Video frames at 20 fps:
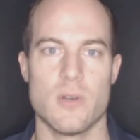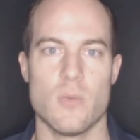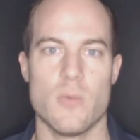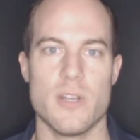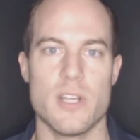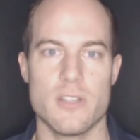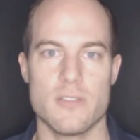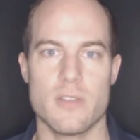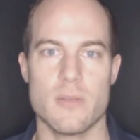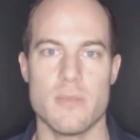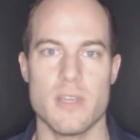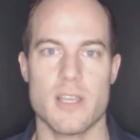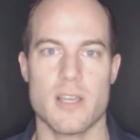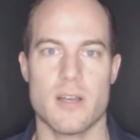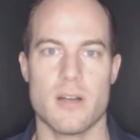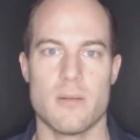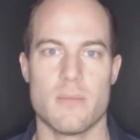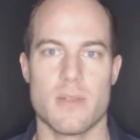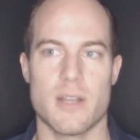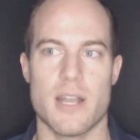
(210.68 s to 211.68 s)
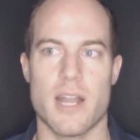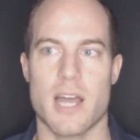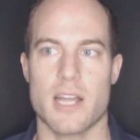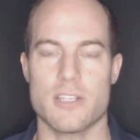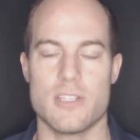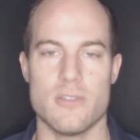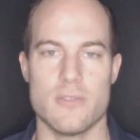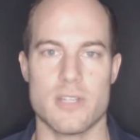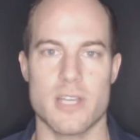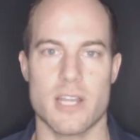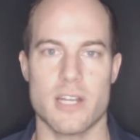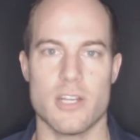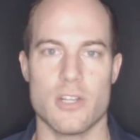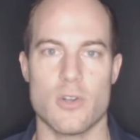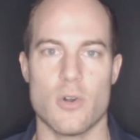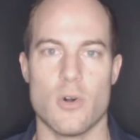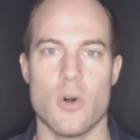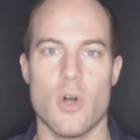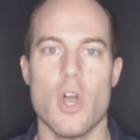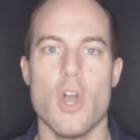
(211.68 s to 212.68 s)
When does it become not too
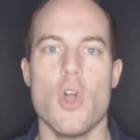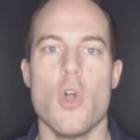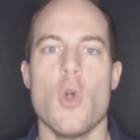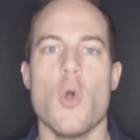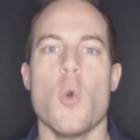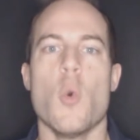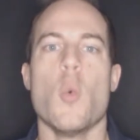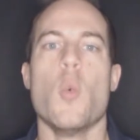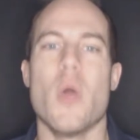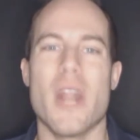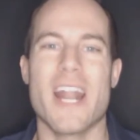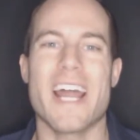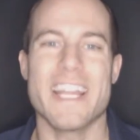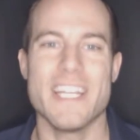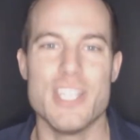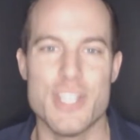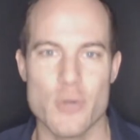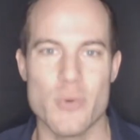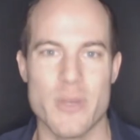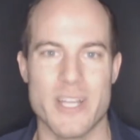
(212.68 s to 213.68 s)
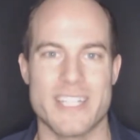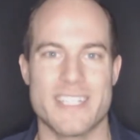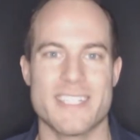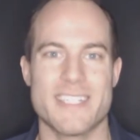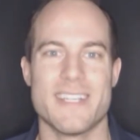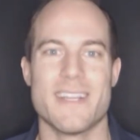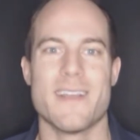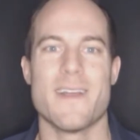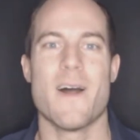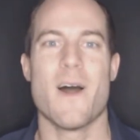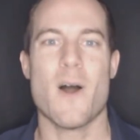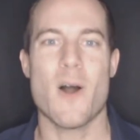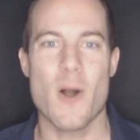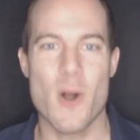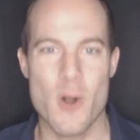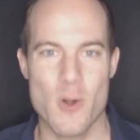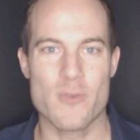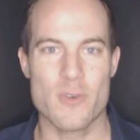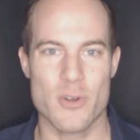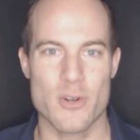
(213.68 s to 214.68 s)
technical? When I do it
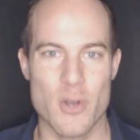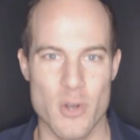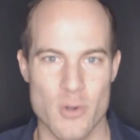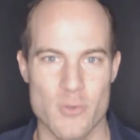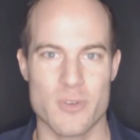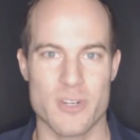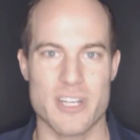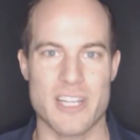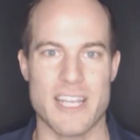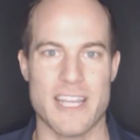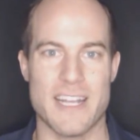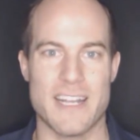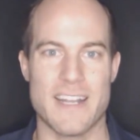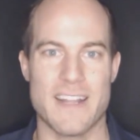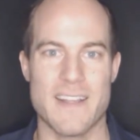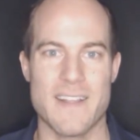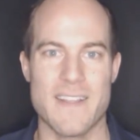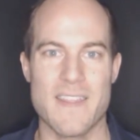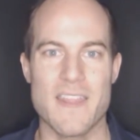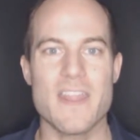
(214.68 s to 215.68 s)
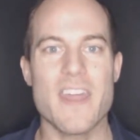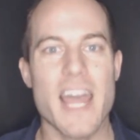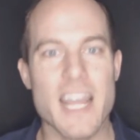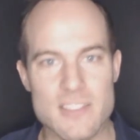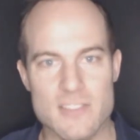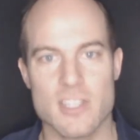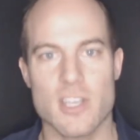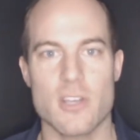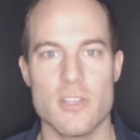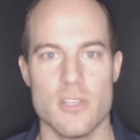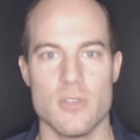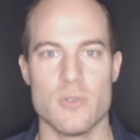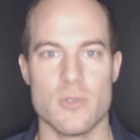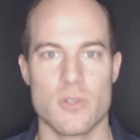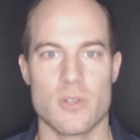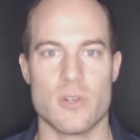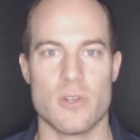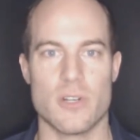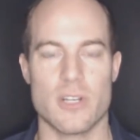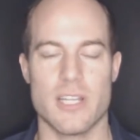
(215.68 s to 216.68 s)
over and over again. That's how you
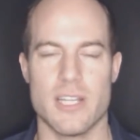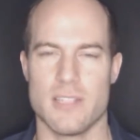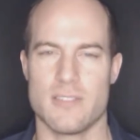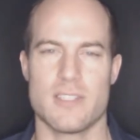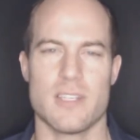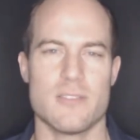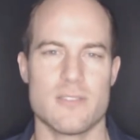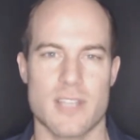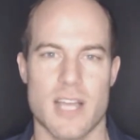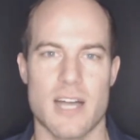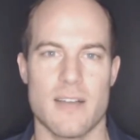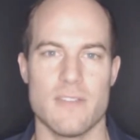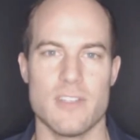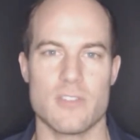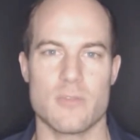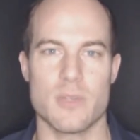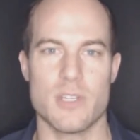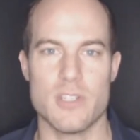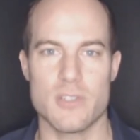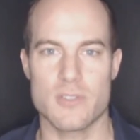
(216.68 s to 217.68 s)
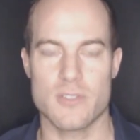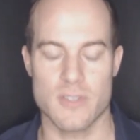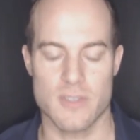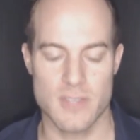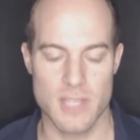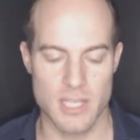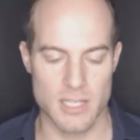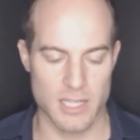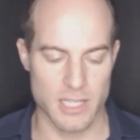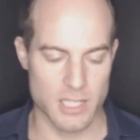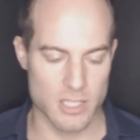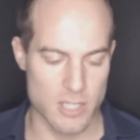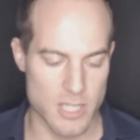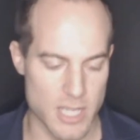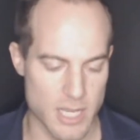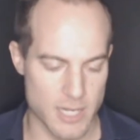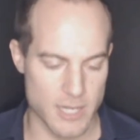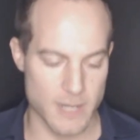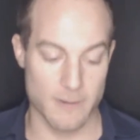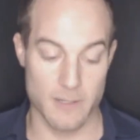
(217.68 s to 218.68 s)
learn. And it sounds obvious, but here's the thing. Like you
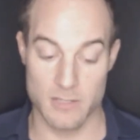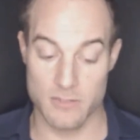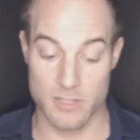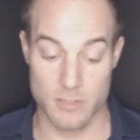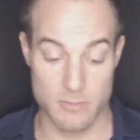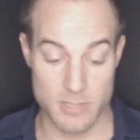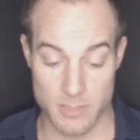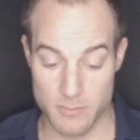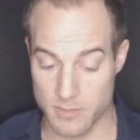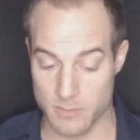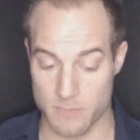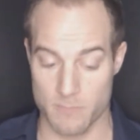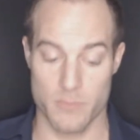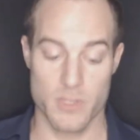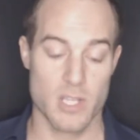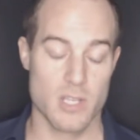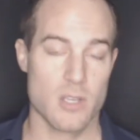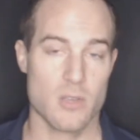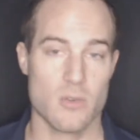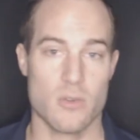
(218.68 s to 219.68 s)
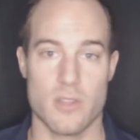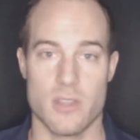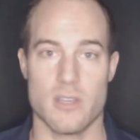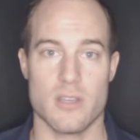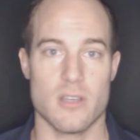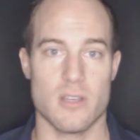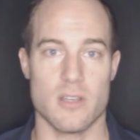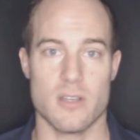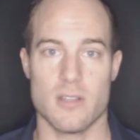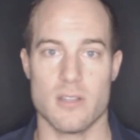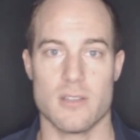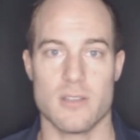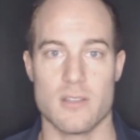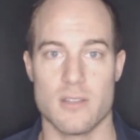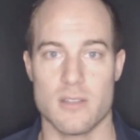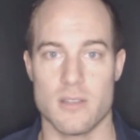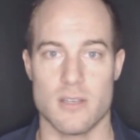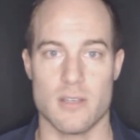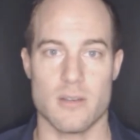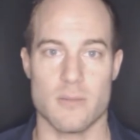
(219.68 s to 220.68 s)
get in, and sometimes I'm with
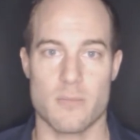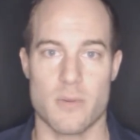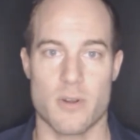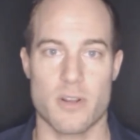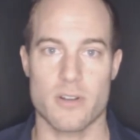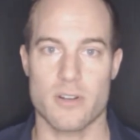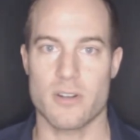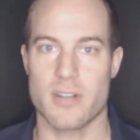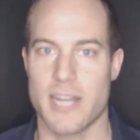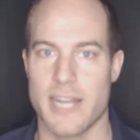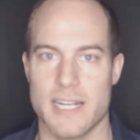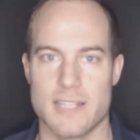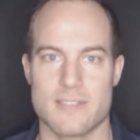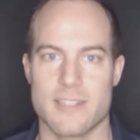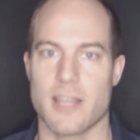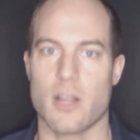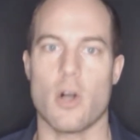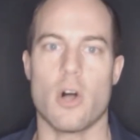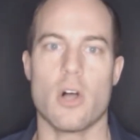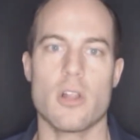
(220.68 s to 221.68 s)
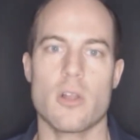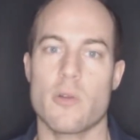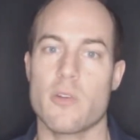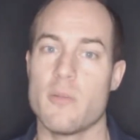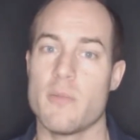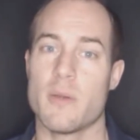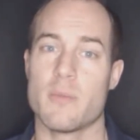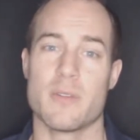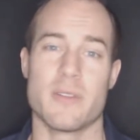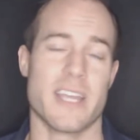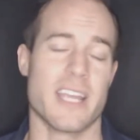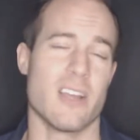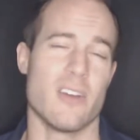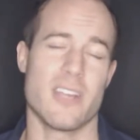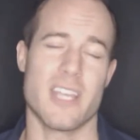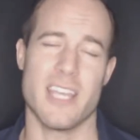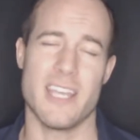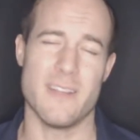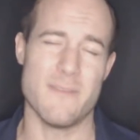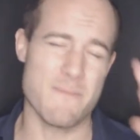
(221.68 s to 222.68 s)
the partner, and it's like all I remember, like,
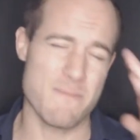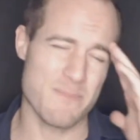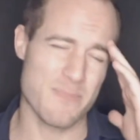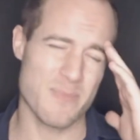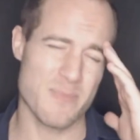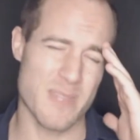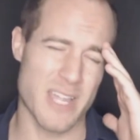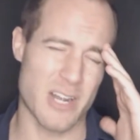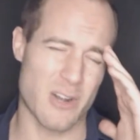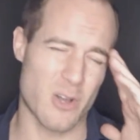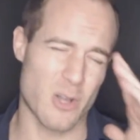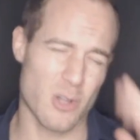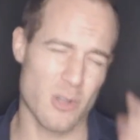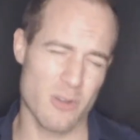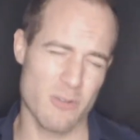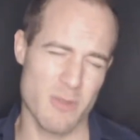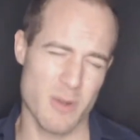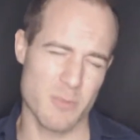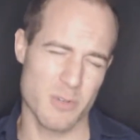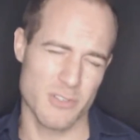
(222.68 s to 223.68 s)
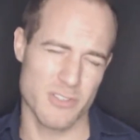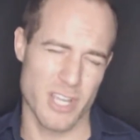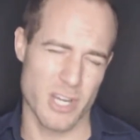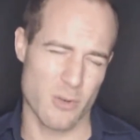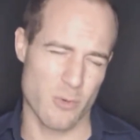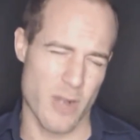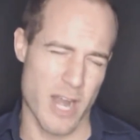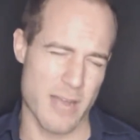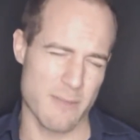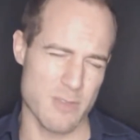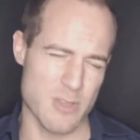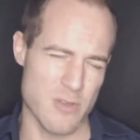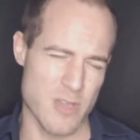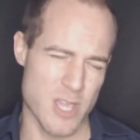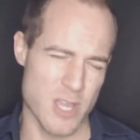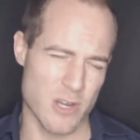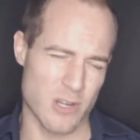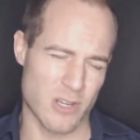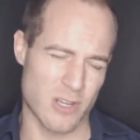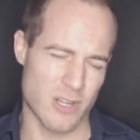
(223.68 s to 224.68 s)
okay, man, all I remember is I grab you
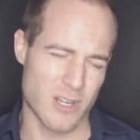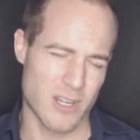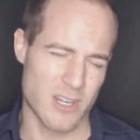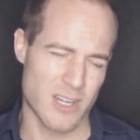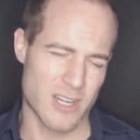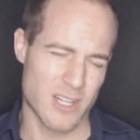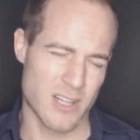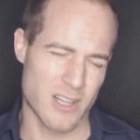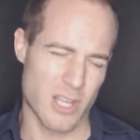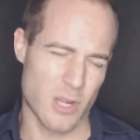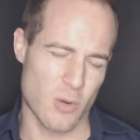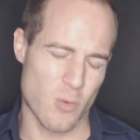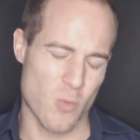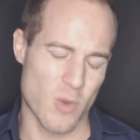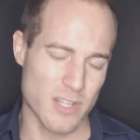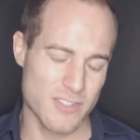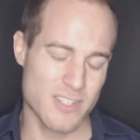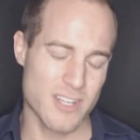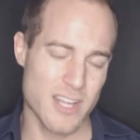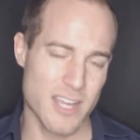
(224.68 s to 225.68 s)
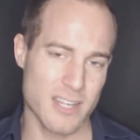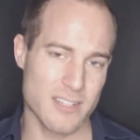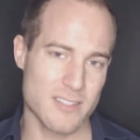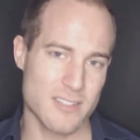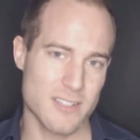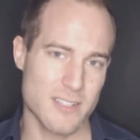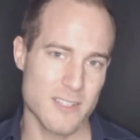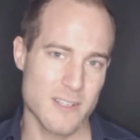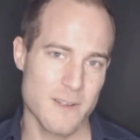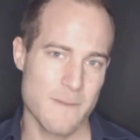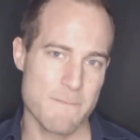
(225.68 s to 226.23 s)
here. Like, what's next?